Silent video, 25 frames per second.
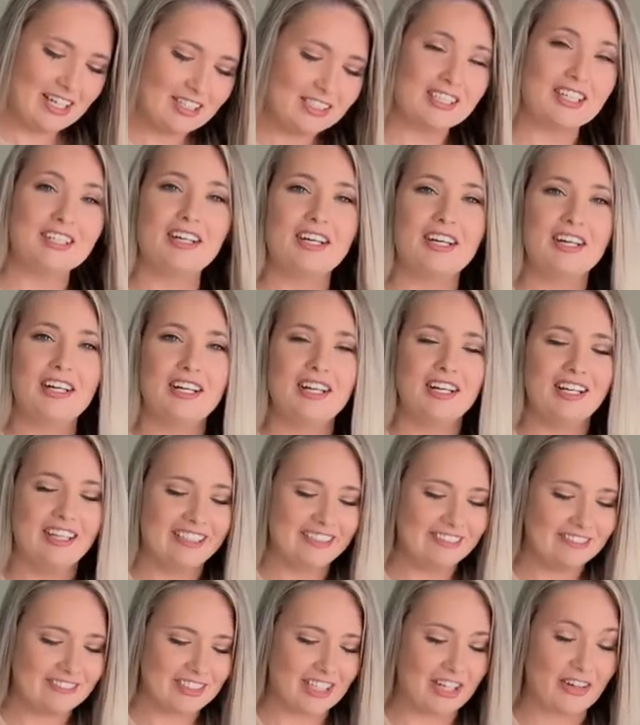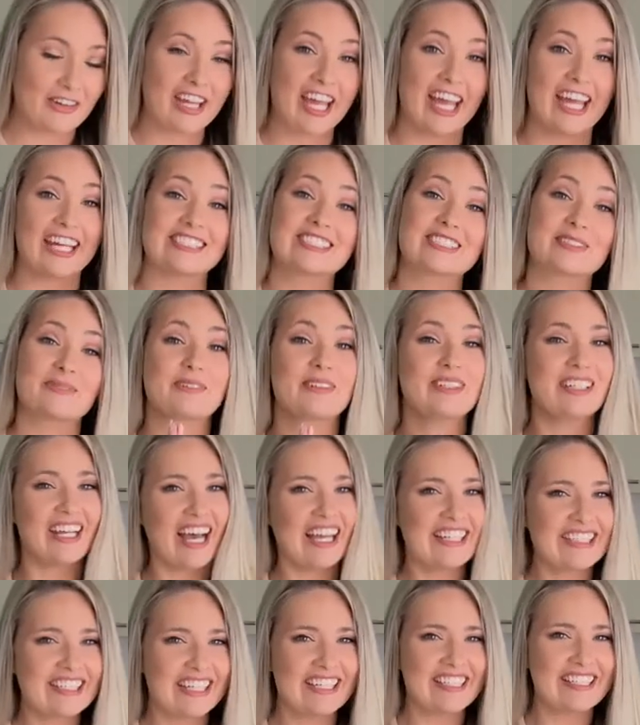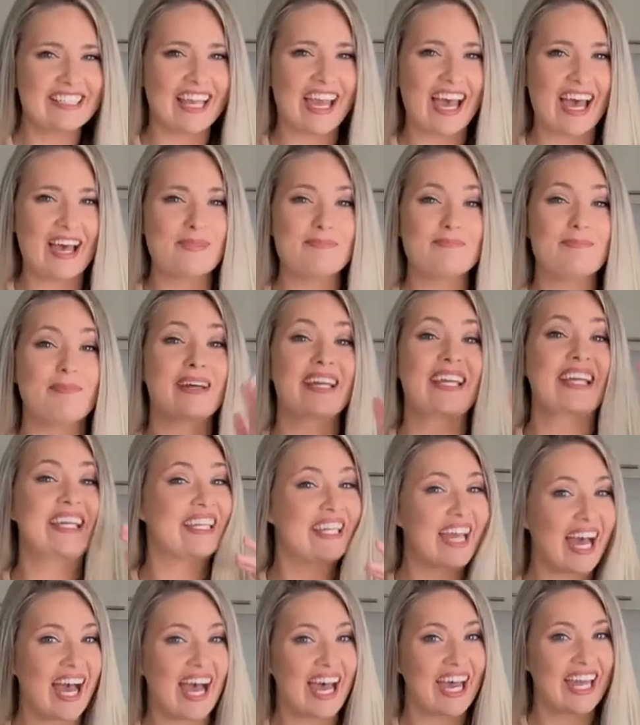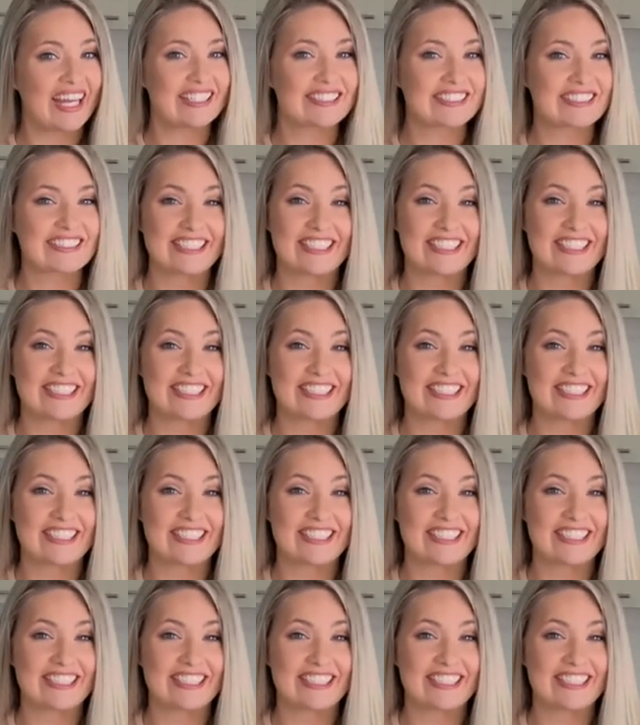Ta-da! Okay, so we're not done yet, but guys,